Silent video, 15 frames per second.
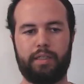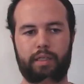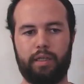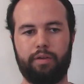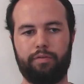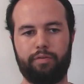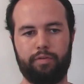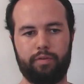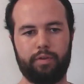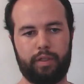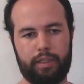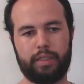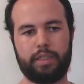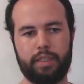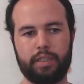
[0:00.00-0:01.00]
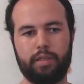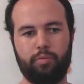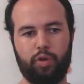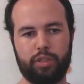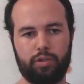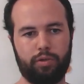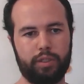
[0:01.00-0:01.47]
if this system
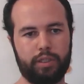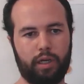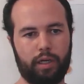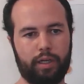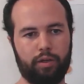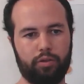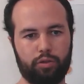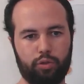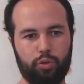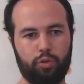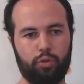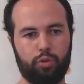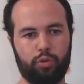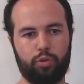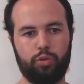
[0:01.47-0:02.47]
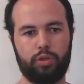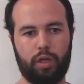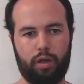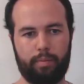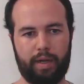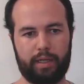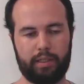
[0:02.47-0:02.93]
was originally on two
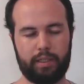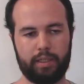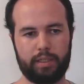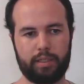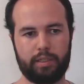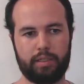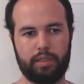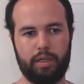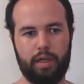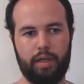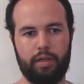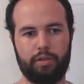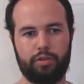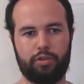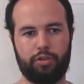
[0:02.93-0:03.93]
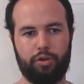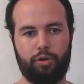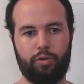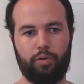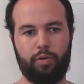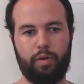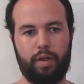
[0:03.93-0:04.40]
terabyte disks,
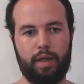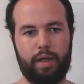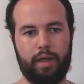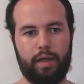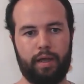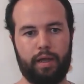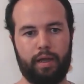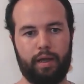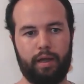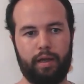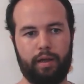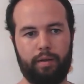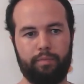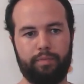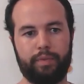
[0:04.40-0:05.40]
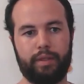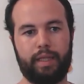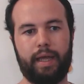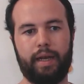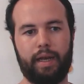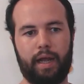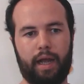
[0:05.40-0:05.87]
so
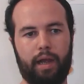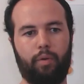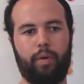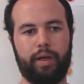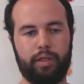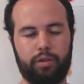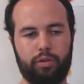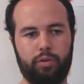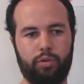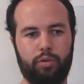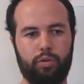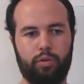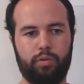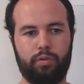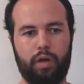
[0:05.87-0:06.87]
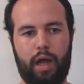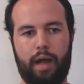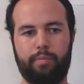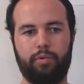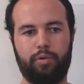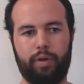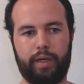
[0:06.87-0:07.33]
then I wanted to
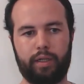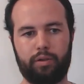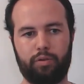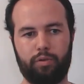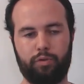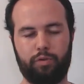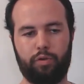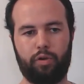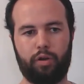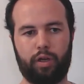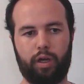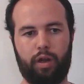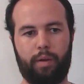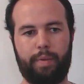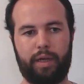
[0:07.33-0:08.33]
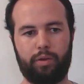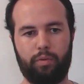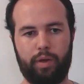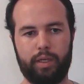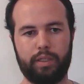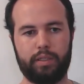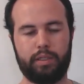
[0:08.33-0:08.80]
upgrade to 4 terabyte
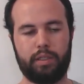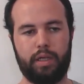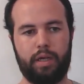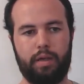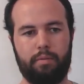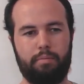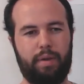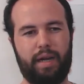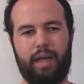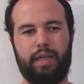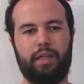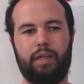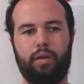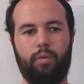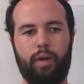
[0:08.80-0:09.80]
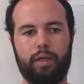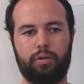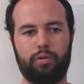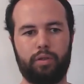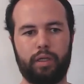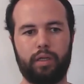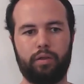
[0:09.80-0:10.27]
ones, but I didn't want
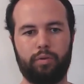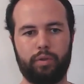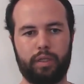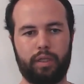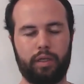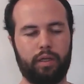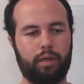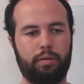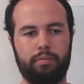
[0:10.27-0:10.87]
to deal with the